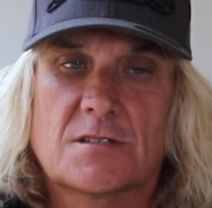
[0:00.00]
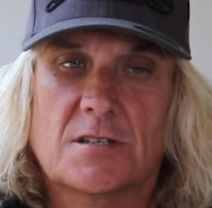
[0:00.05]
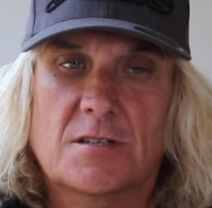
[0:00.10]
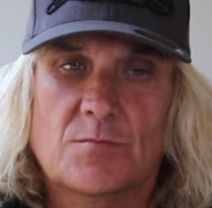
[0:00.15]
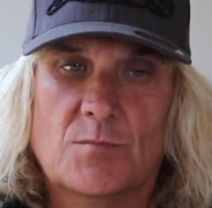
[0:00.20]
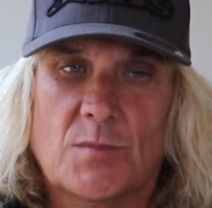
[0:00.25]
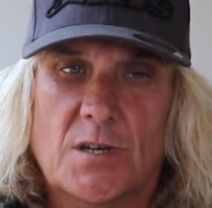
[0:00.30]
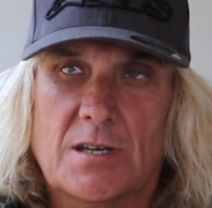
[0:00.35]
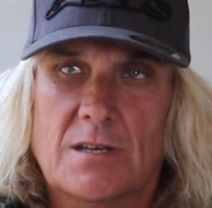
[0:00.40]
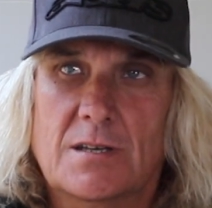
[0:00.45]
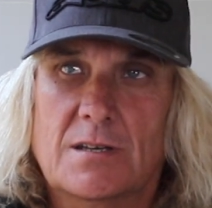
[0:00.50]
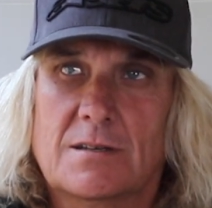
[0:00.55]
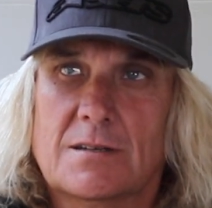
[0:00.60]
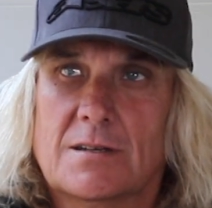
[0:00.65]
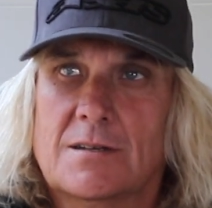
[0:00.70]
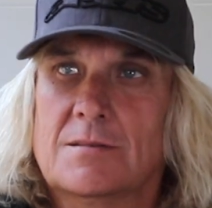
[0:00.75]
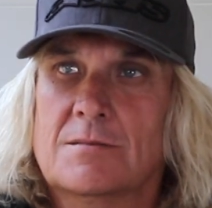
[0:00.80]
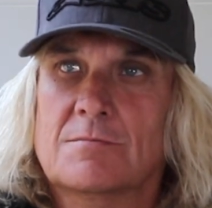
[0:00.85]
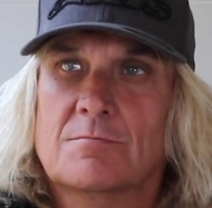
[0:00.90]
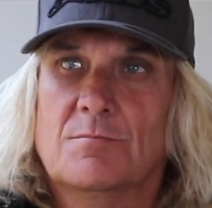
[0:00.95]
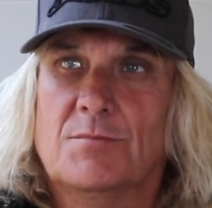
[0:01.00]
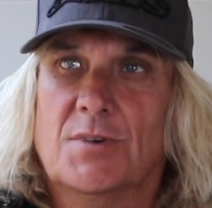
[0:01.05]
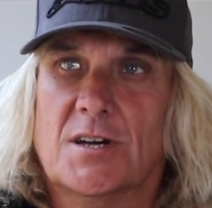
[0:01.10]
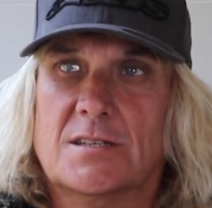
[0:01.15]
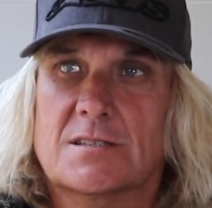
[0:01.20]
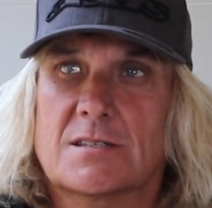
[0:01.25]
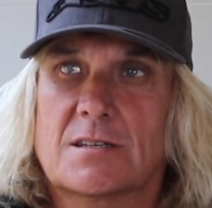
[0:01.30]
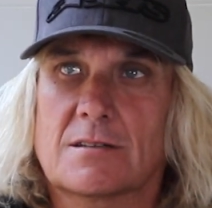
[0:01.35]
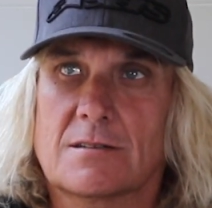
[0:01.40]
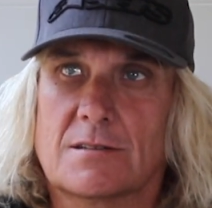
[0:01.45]
give me
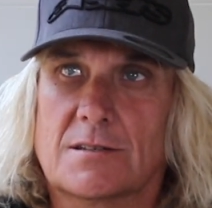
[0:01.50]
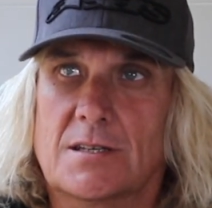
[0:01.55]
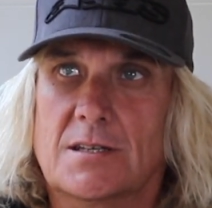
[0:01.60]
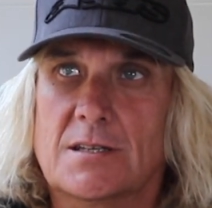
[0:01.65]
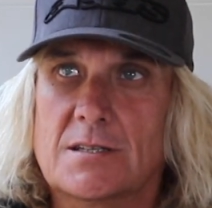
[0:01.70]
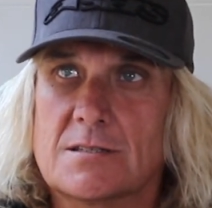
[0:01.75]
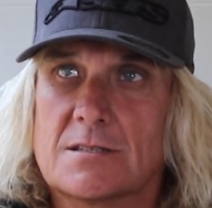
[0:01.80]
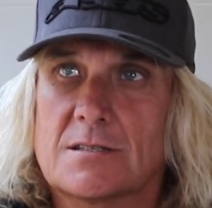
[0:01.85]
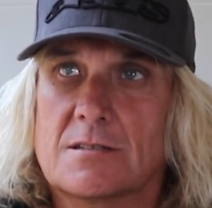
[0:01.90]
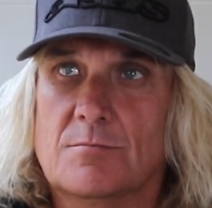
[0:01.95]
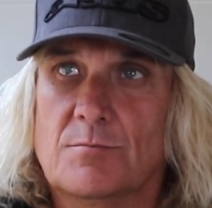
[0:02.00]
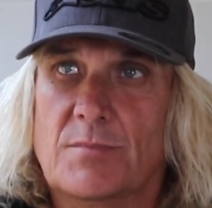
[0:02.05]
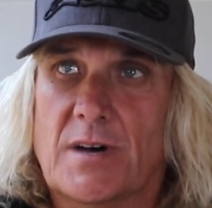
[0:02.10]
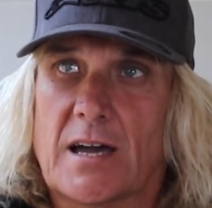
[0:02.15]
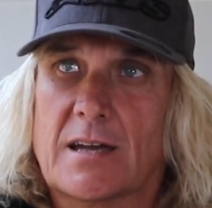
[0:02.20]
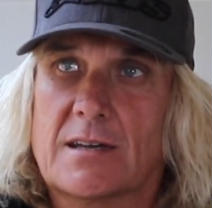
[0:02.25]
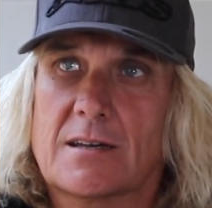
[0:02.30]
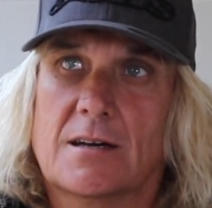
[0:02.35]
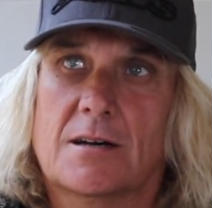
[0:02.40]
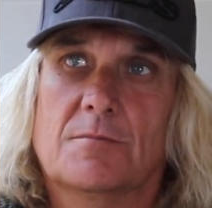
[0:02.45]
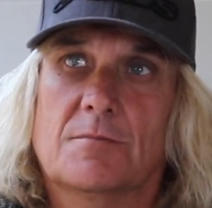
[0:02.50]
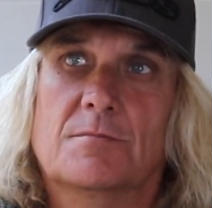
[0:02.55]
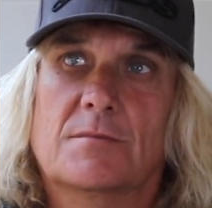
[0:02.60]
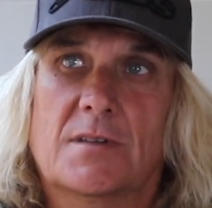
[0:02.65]
basically instant backup.